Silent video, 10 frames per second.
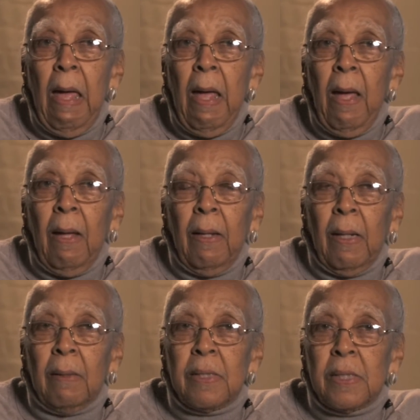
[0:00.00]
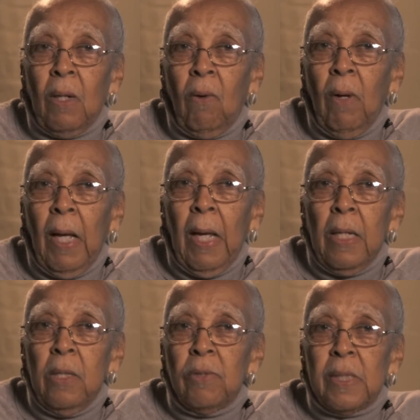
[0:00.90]
And so
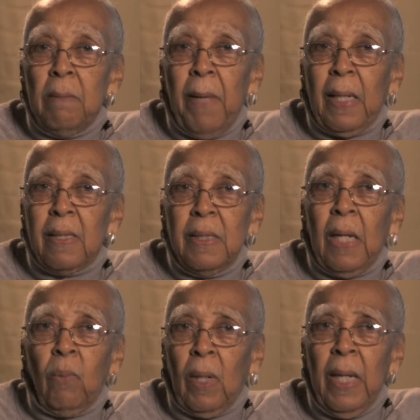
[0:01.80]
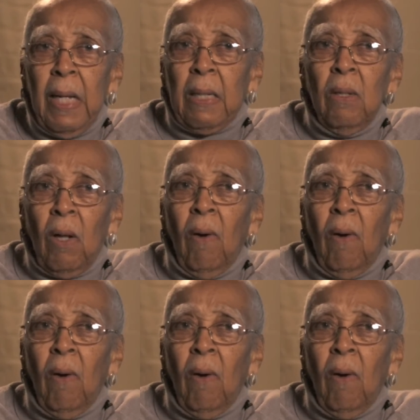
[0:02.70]
you sit back and think, well, heck,